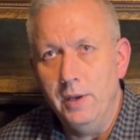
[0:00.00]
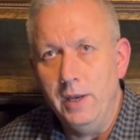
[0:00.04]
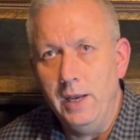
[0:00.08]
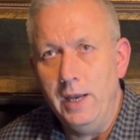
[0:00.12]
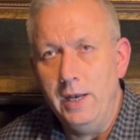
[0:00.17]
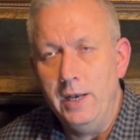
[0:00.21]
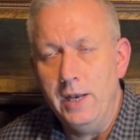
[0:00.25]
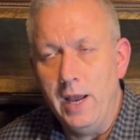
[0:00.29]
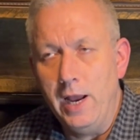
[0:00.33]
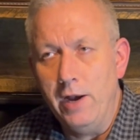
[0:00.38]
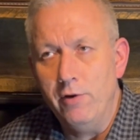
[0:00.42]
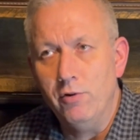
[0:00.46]

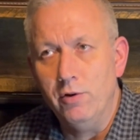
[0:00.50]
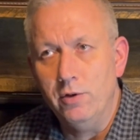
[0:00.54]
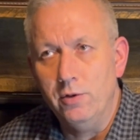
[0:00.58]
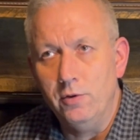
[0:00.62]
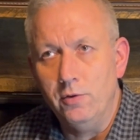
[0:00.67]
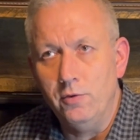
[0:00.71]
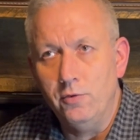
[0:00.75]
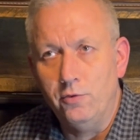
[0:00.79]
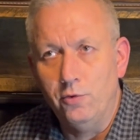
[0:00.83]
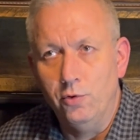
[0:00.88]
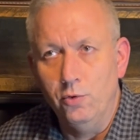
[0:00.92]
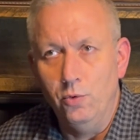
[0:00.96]

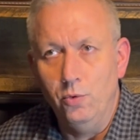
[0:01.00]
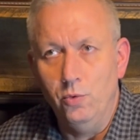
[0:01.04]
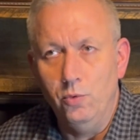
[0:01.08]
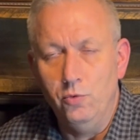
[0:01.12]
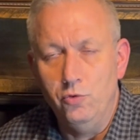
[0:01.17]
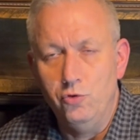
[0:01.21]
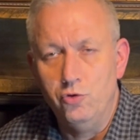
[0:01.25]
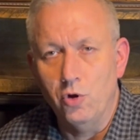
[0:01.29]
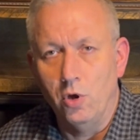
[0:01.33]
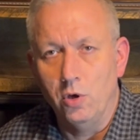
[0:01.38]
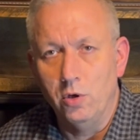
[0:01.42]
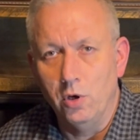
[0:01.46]
Inherent to
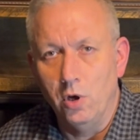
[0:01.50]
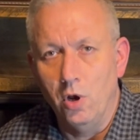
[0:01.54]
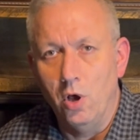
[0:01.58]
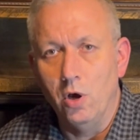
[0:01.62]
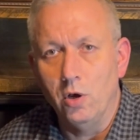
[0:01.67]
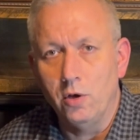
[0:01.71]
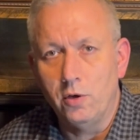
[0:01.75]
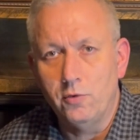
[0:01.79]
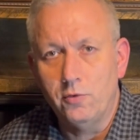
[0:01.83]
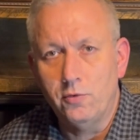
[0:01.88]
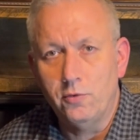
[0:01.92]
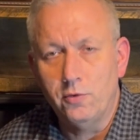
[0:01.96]
John
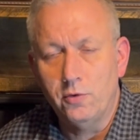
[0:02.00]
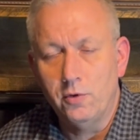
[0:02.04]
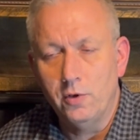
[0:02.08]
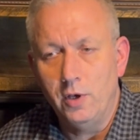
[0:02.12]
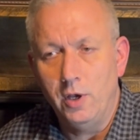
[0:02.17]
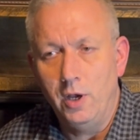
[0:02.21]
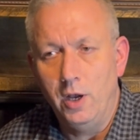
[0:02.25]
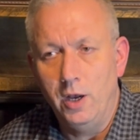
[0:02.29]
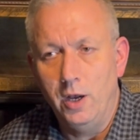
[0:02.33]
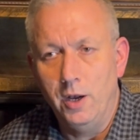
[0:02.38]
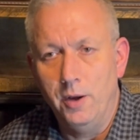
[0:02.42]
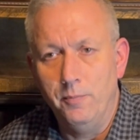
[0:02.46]
Locke's
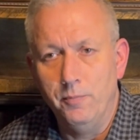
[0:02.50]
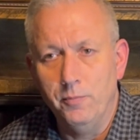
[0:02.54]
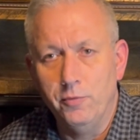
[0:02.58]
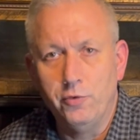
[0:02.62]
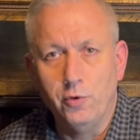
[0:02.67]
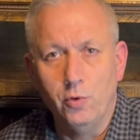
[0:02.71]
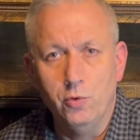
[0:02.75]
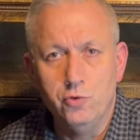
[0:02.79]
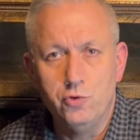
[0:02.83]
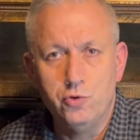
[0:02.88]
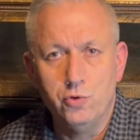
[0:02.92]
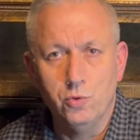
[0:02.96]

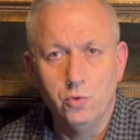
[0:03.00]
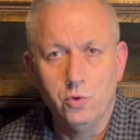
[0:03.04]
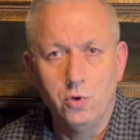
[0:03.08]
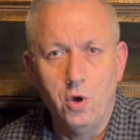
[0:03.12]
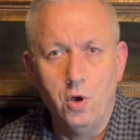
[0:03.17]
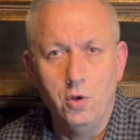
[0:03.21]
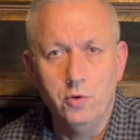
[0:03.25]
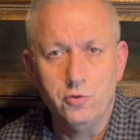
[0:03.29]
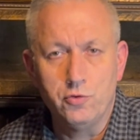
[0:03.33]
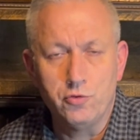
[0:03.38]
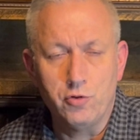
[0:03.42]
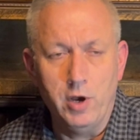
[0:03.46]
social
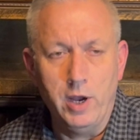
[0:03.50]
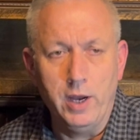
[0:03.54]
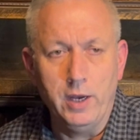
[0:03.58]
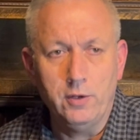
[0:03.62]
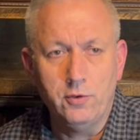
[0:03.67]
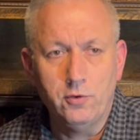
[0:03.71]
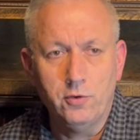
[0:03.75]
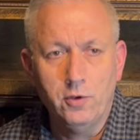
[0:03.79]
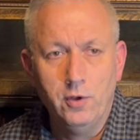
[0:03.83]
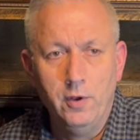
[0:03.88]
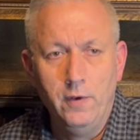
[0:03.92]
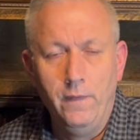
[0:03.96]

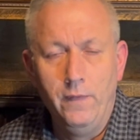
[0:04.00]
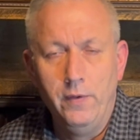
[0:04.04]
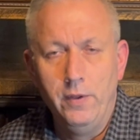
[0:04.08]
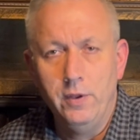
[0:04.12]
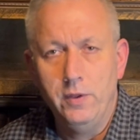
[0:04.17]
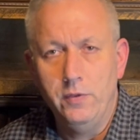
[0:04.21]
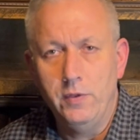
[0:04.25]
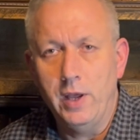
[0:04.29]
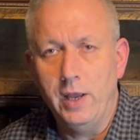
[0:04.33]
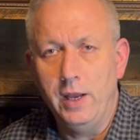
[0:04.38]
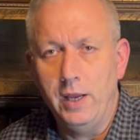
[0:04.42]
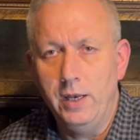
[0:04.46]
contract,
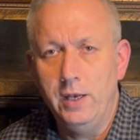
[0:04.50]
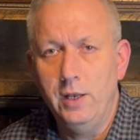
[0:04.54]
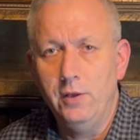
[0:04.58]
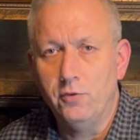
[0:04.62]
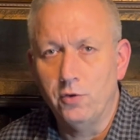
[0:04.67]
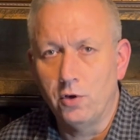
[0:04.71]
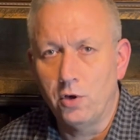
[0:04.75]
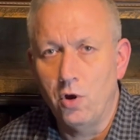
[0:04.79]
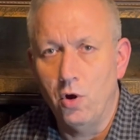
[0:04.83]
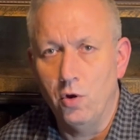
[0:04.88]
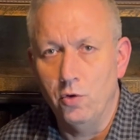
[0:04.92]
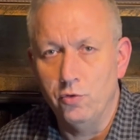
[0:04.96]
that it is
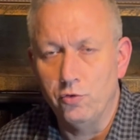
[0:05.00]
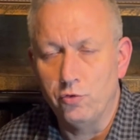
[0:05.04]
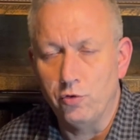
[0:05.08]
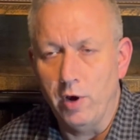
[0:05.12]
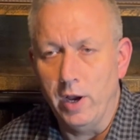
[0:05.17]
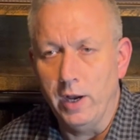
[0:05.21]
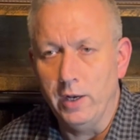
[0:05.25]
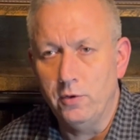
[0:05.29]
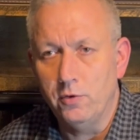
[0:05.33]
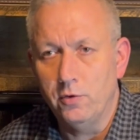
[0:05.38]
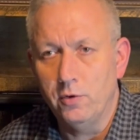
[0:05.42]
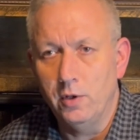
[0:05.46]
a
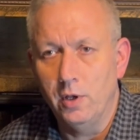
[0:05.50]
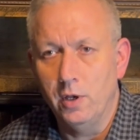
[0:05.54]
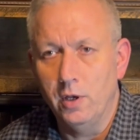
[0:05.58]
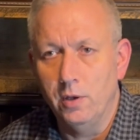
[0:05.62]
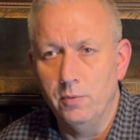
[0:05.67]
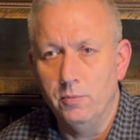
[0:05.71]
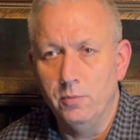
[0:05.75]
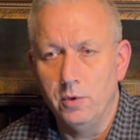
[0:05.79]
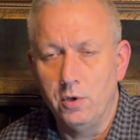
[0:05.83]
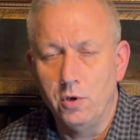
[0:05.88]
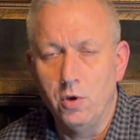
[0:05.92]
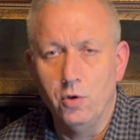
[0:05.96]
contract,
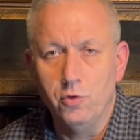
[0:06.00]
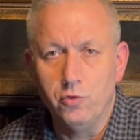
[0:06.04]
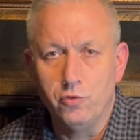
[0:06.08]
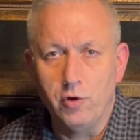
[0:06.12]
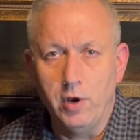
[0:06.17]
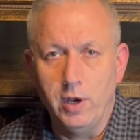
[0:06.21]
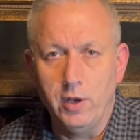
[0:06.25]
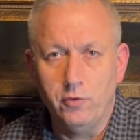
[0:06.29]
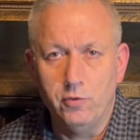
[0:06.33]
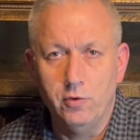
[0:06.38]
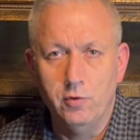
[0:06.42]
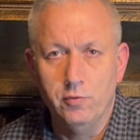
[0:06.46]
and
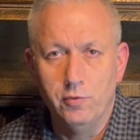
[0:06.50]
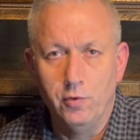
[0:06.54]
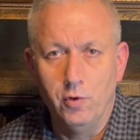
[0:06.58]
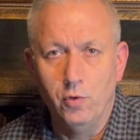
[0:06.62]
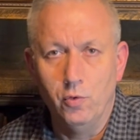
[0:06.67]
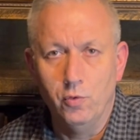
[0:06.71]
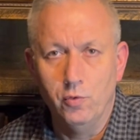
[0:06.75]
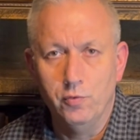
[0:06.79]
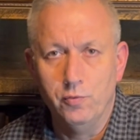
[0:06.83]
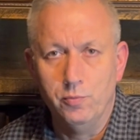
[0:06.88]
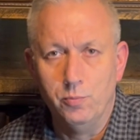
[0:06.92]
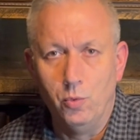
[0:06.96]
contracts
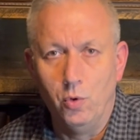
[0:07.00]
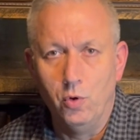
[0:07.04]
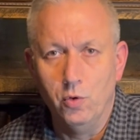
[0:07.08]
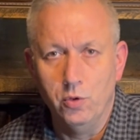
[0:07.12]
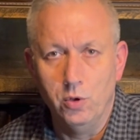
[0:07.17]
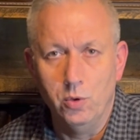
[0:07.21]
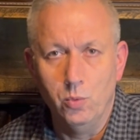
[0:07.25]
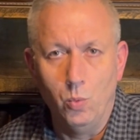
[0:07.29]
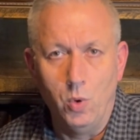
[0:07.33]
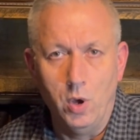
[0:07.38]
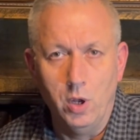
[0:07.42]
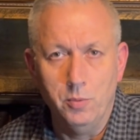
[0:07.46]
involve more
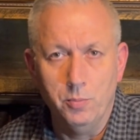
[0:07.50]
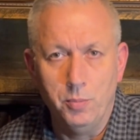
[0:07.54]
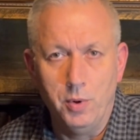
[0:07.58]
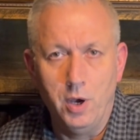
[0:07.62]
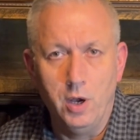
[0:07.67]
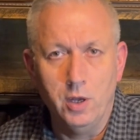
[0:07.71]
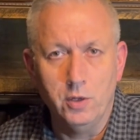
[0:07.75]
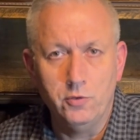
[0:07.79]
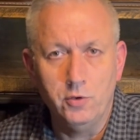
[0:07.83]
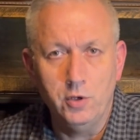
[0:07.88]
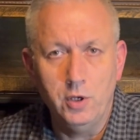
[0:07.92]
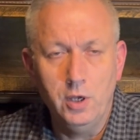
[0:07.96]
than one
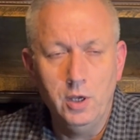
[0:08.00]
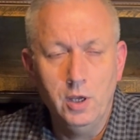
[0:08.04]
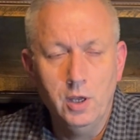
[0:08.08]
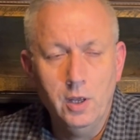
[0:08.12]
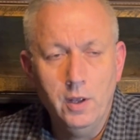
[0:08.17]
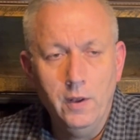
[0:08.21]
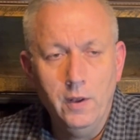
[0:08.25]
party.